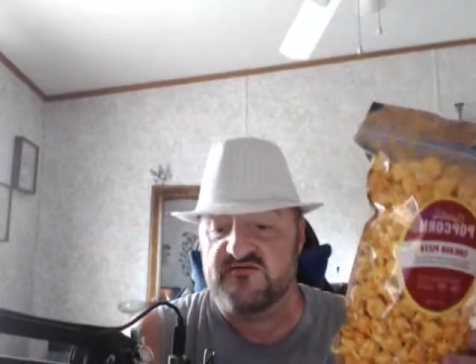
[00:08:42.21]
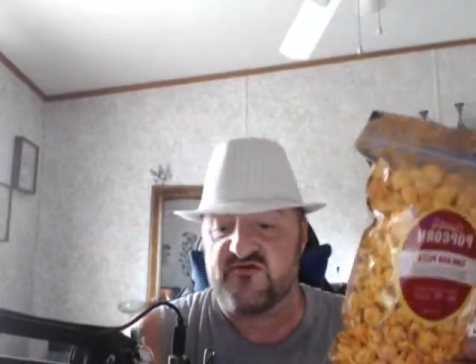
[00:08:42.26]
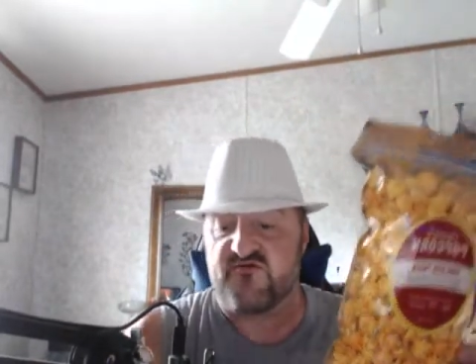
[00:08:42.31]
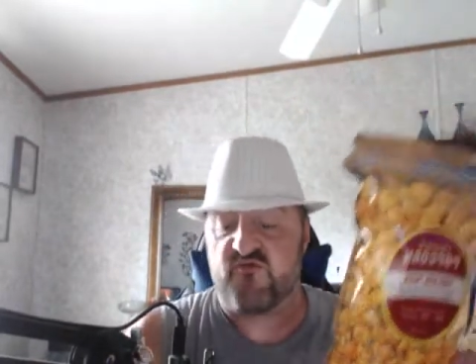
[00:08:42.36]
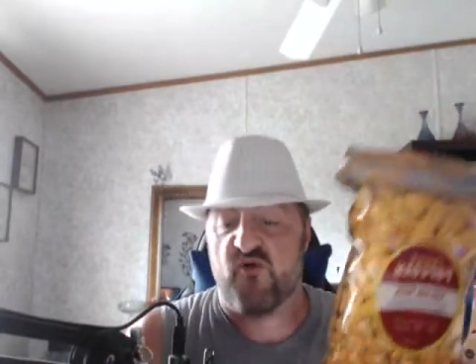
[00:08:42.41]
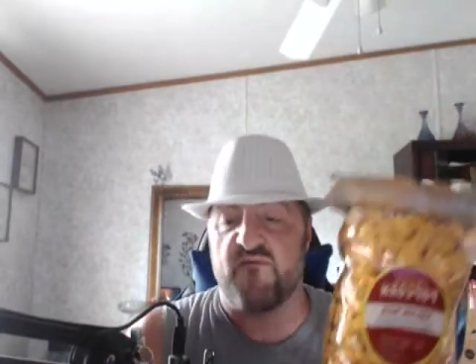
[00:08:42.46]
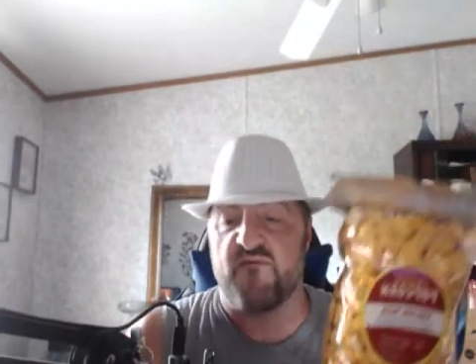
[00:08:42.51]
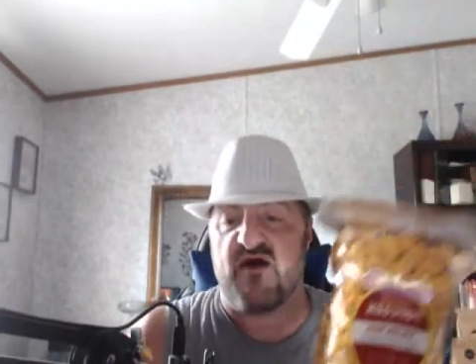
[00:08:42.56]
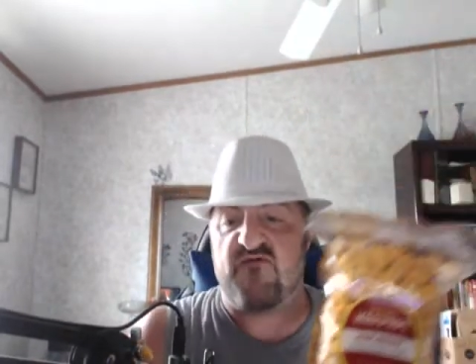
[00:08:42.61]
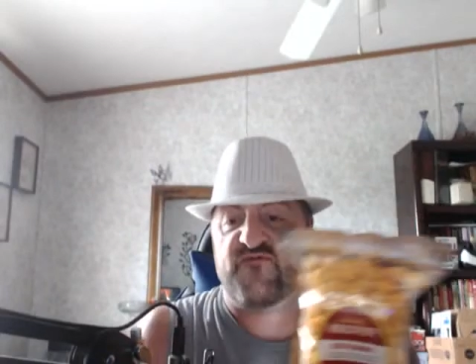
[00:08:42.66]
It's
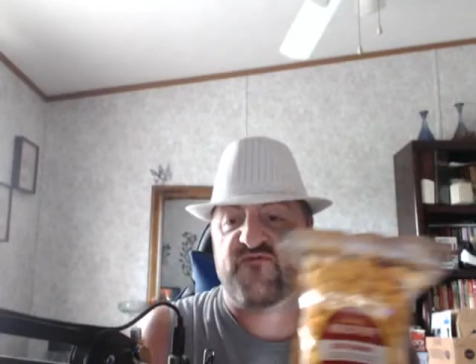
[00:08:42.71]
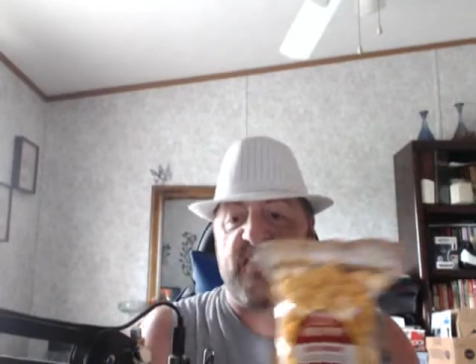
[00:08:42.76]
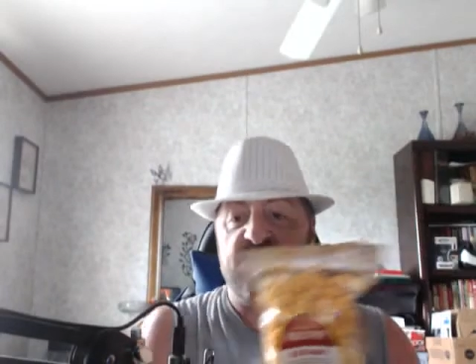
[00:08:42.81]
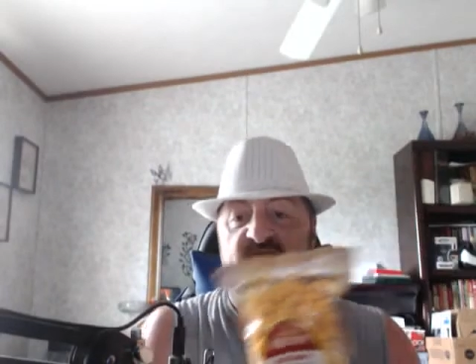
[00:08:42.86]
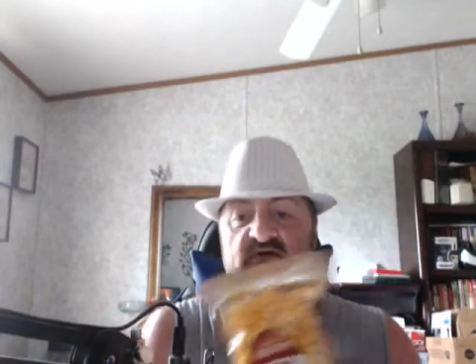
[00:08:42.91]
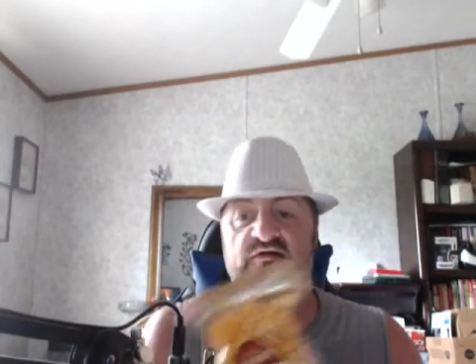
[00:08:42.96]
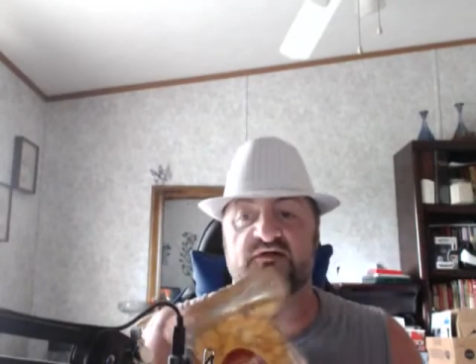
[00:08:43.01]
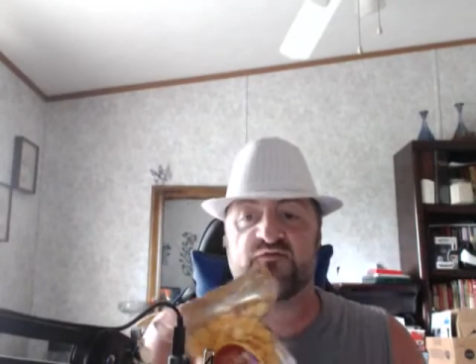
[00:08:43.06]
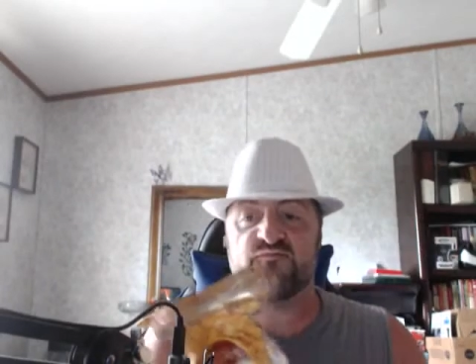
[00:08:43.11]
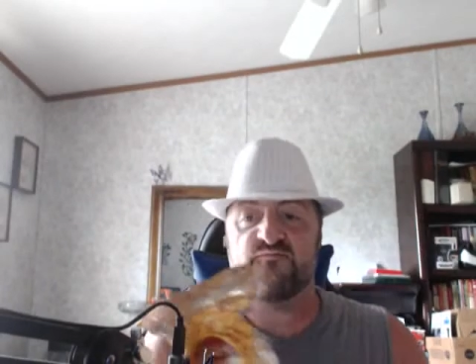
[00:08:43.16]
one of my
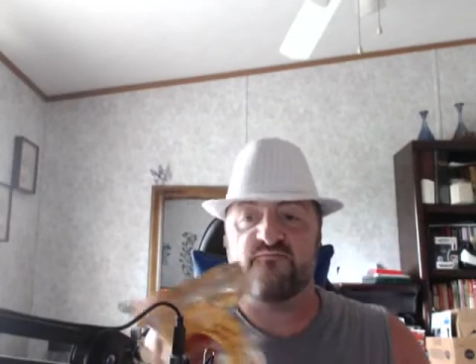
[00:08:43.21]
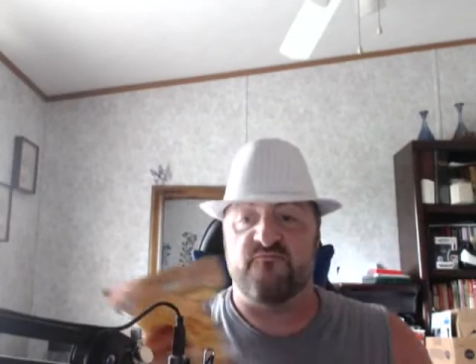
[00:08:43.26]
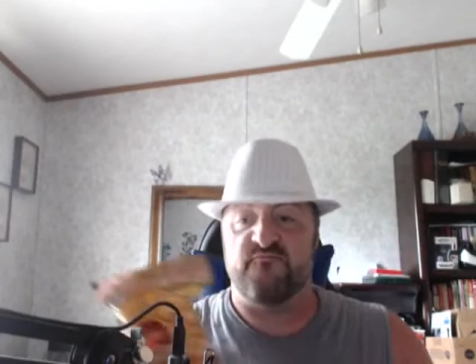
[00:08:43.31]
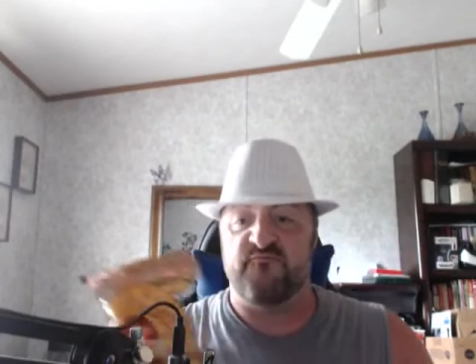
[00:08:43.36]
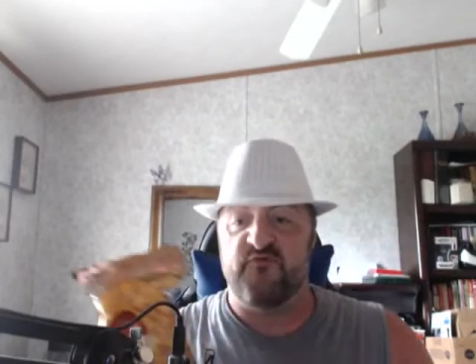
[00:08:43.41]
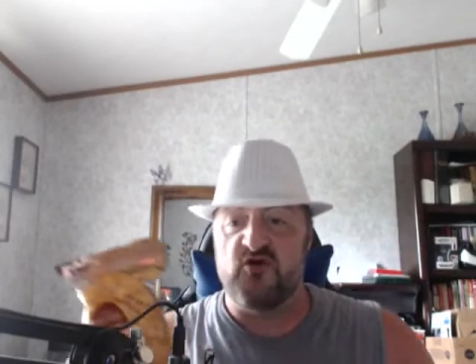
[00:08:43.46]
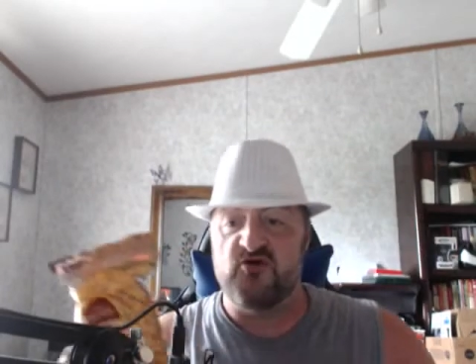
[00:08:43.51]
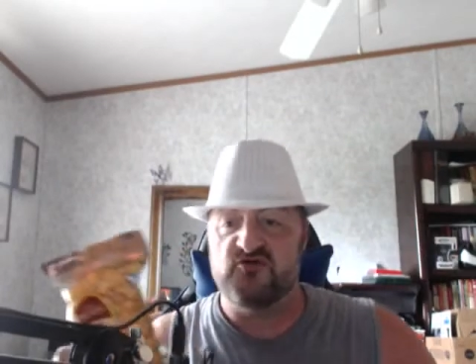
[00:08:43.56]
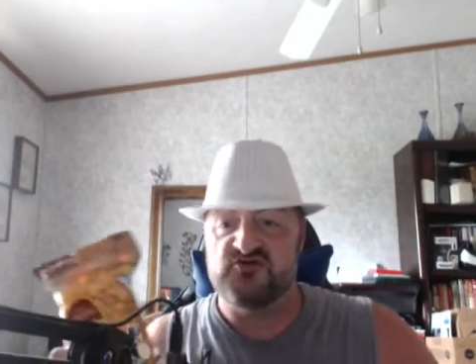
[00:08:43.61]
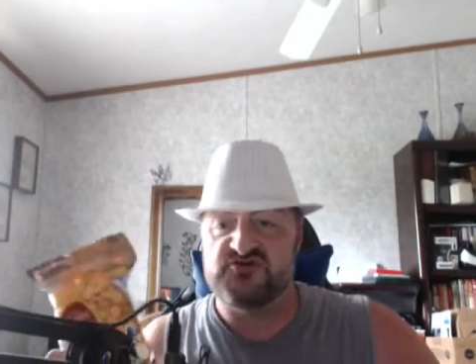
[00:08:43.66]
favorite uh,
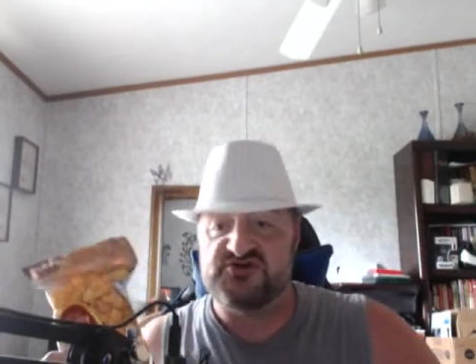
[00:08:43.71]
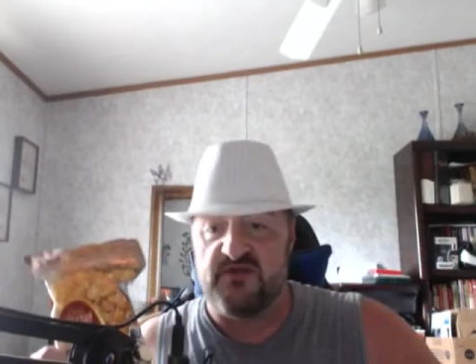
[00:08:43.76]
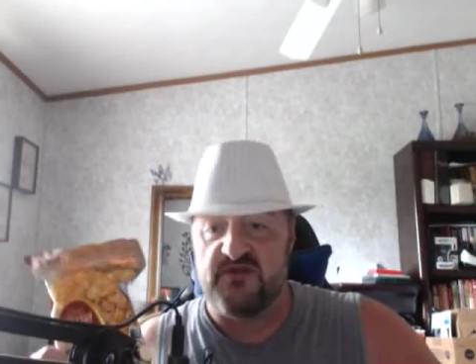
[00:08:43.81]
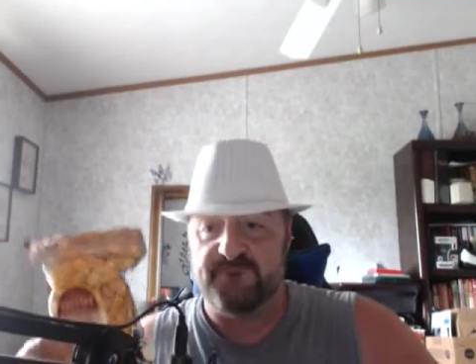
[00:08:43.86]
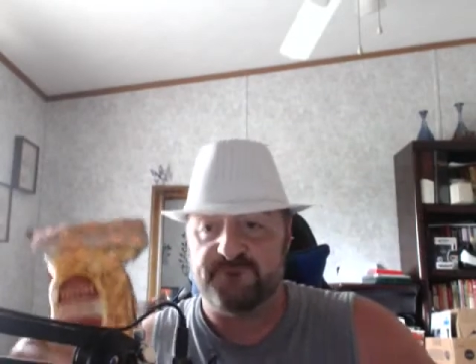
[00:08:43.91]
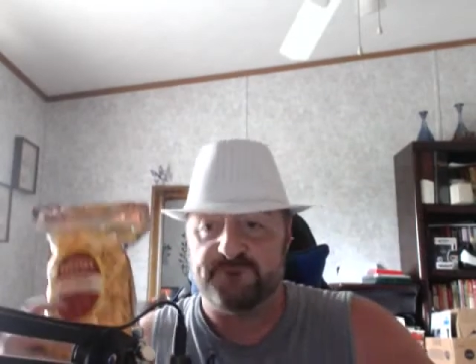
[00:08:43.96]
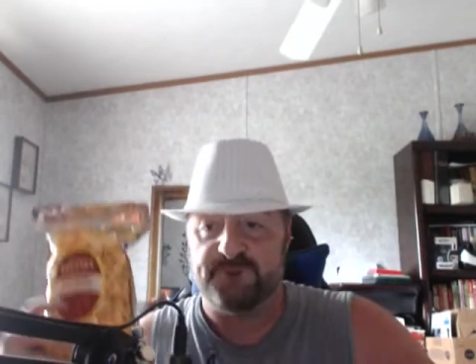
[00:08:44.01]
foods.